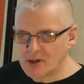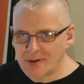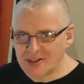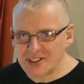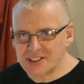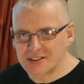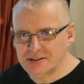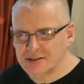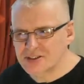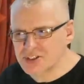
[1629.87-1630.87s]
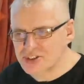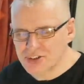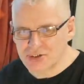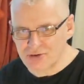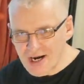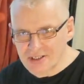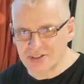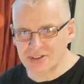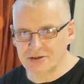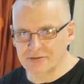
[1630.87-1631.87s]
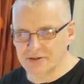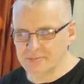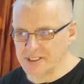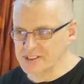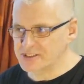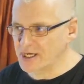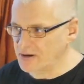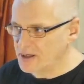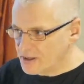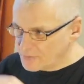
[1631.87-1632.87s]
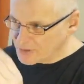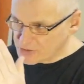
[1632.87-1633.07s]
about the structure of the piece? Now, we